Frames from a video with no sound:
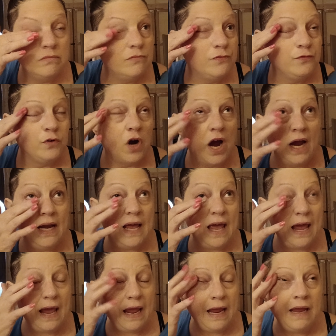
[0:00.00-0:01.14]

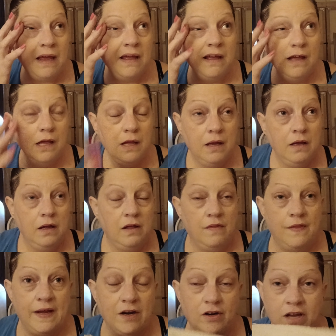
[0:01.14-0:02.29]
Friday,
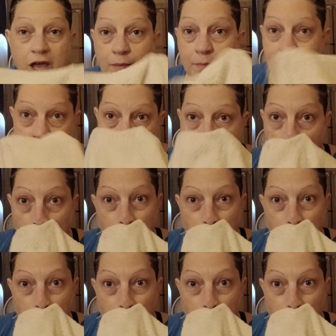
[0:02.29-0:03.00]
they are coming